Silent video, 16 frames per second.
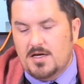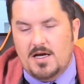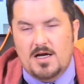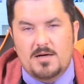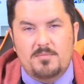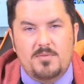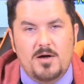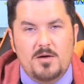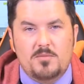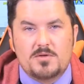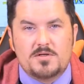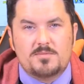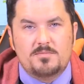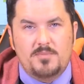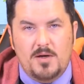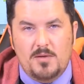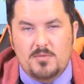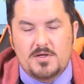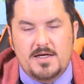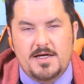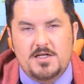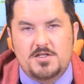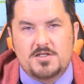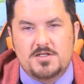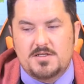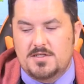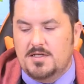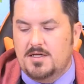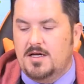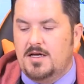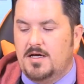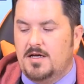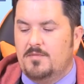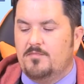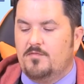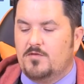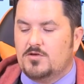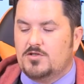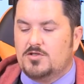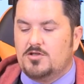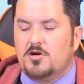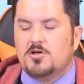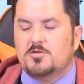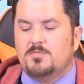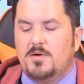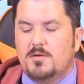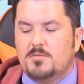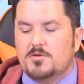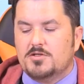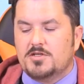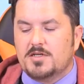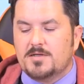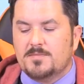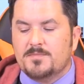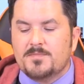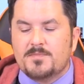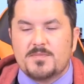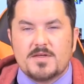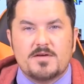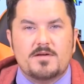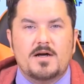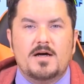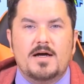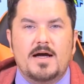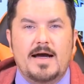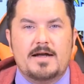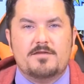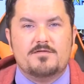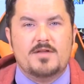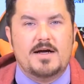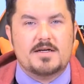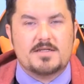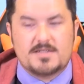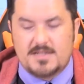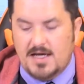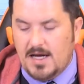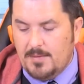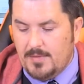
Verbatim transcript: uh, publication um, for STARS Publishing uh, out of last time.